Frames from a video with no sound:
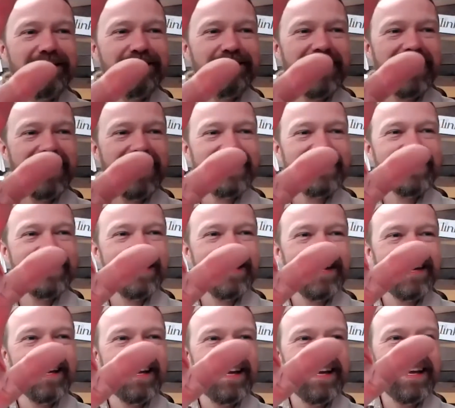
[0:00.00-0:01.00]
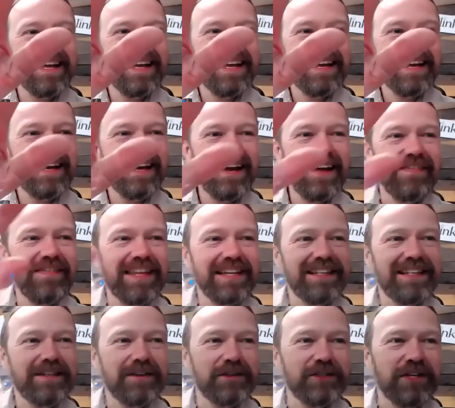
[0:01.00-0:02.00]
effect of
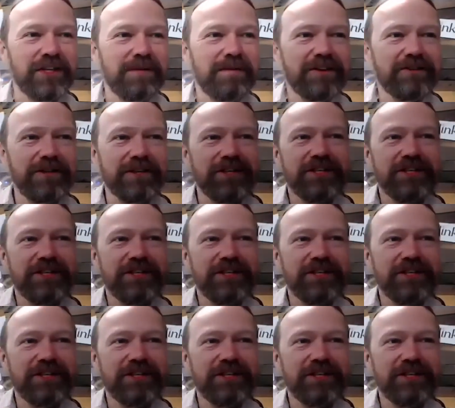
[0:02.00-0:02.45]
this geometric